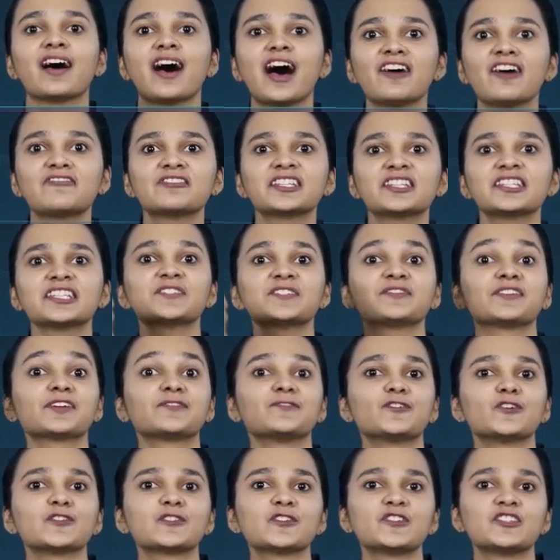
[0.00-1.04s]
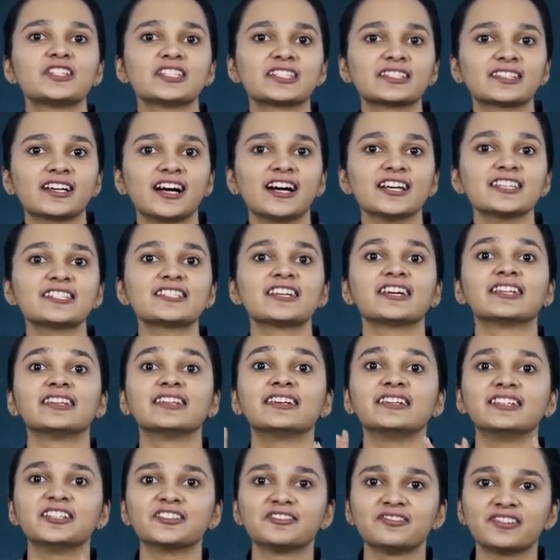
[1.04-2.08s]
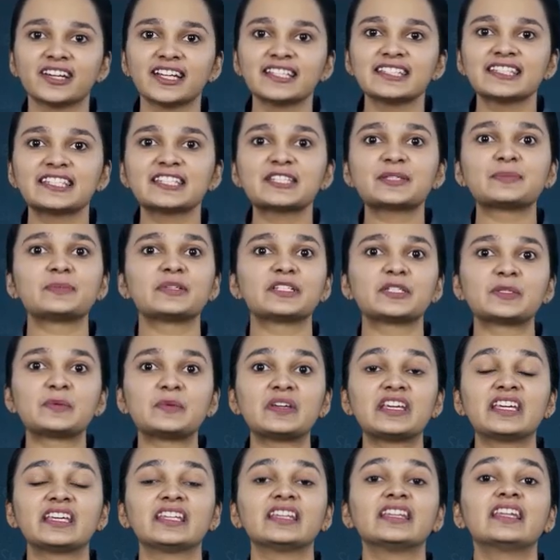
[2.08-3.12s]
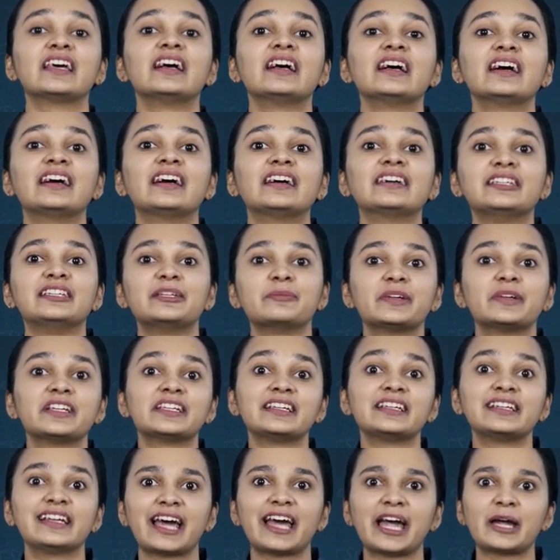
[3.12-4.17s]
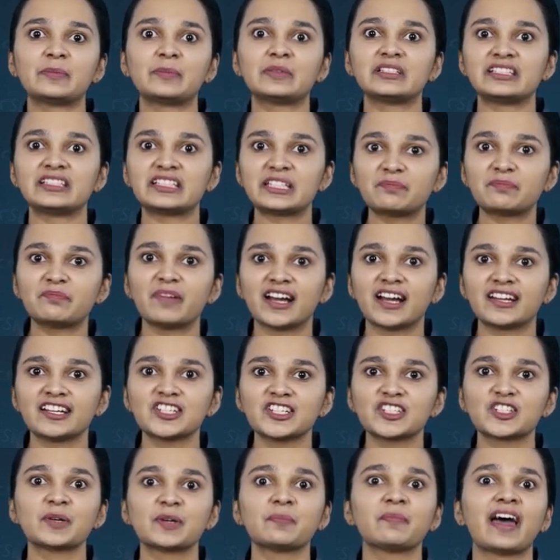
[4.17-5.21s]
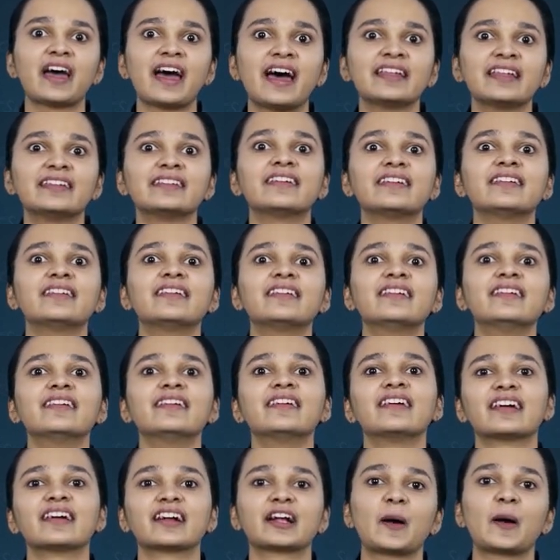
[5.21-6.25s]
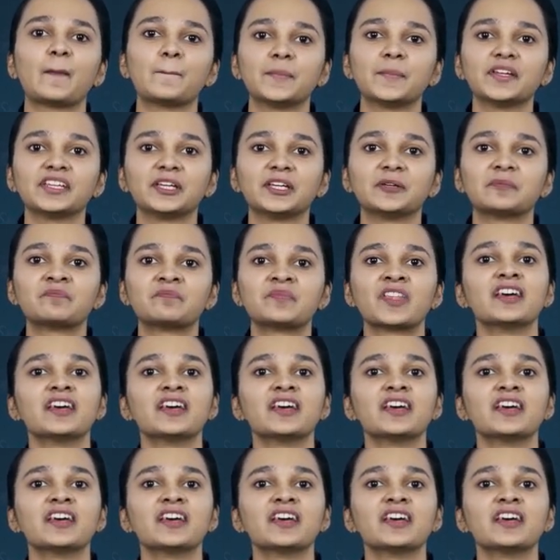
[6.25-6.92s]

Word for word: After this, we have also discussed the differences between a limited liability partnership and a company.